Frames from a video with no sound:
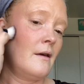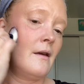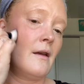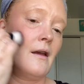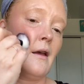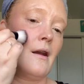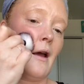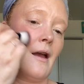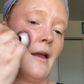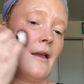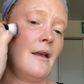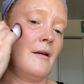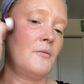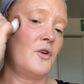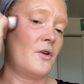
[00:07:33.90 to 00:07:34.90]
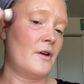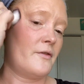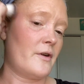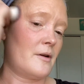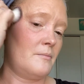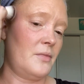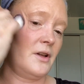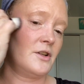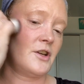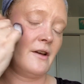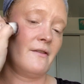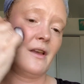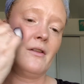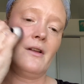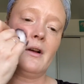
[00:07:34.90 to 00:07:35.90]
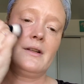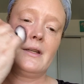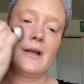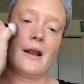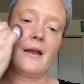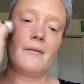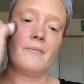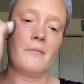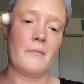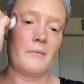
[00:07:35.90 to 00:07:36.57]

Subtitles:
And I am going for a blush heavy look today.